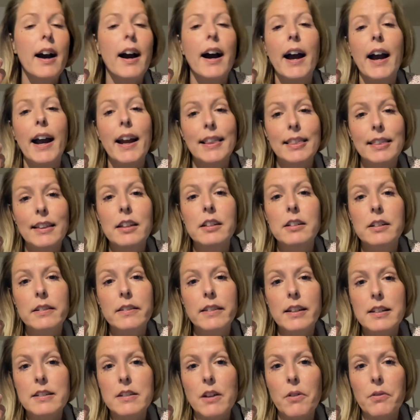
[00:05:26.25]
I
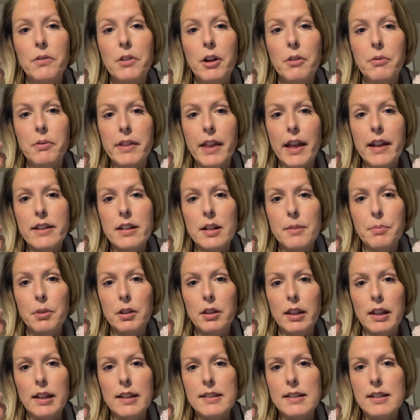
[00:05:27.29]
literally don't know where that number
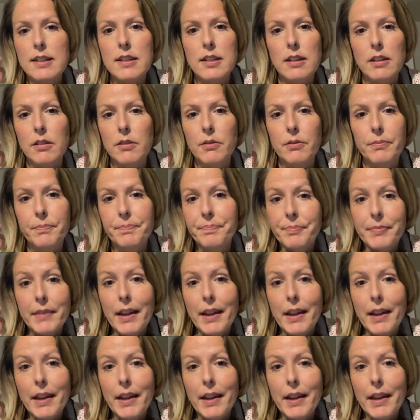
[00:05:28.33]
leads to.